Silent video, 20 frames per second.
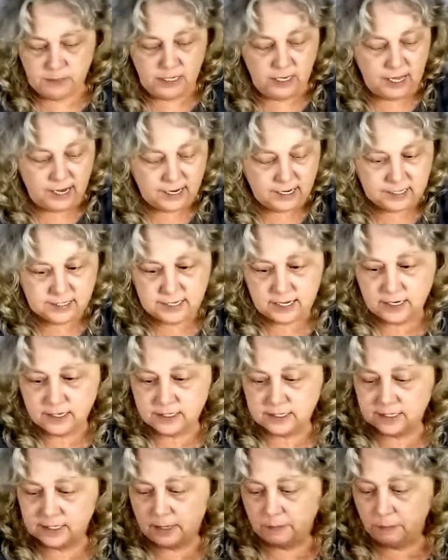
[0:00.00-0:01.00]
You know, it can be, like
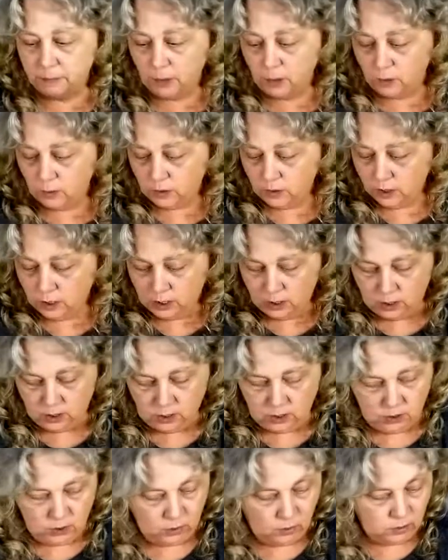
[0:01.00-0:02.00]
I said, as
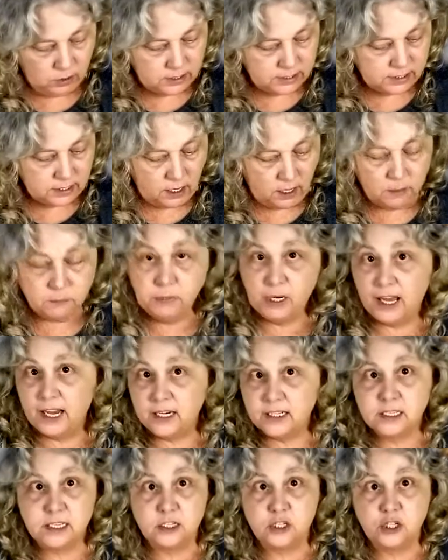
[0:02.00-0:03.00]
simple or as
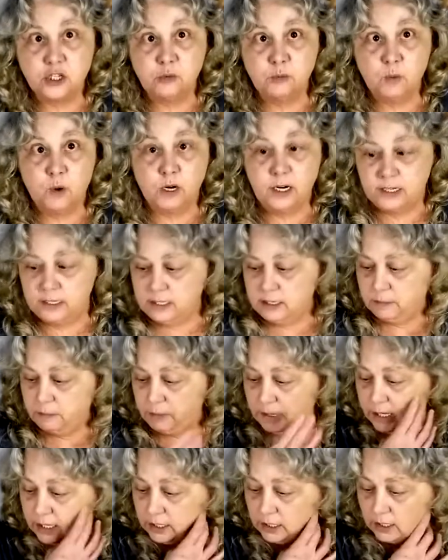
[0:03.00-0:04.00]
complex as you
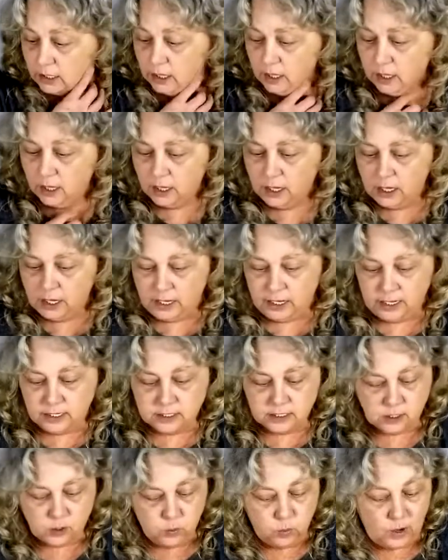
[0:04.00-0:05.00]
want it to be.
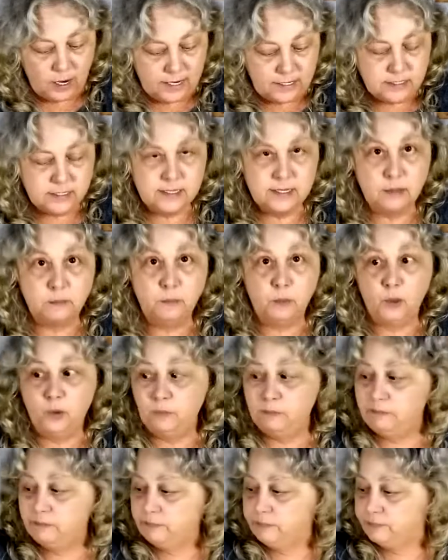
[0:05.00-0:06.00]
It's quite
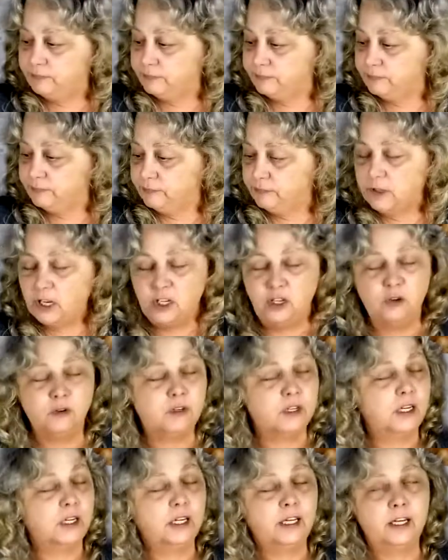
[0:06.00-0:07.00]
simple.
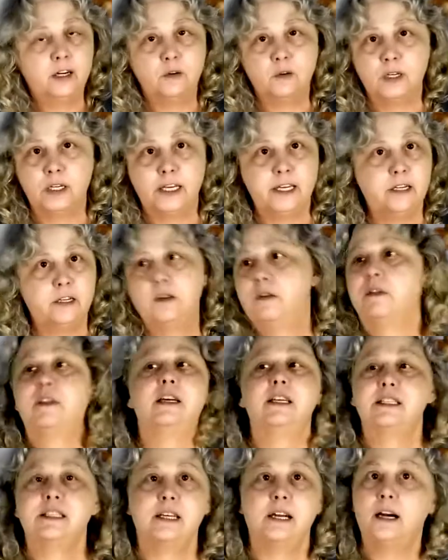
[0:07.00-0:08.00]
You could
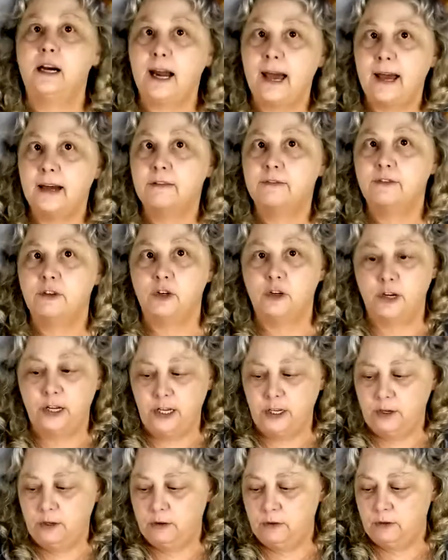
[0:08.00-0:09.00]
literally do this in an
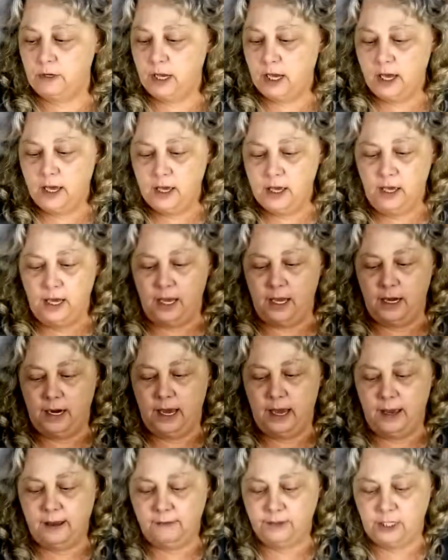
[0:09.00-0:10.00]
afternoon
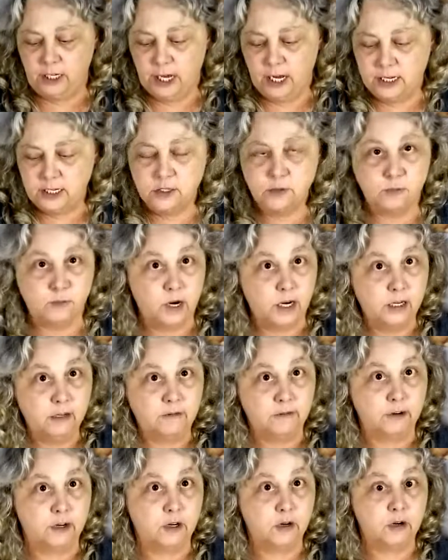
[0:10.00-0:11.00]
and have a
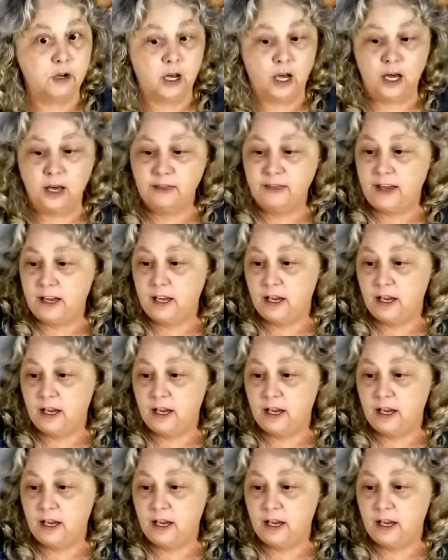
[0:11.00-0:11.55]
nice runner for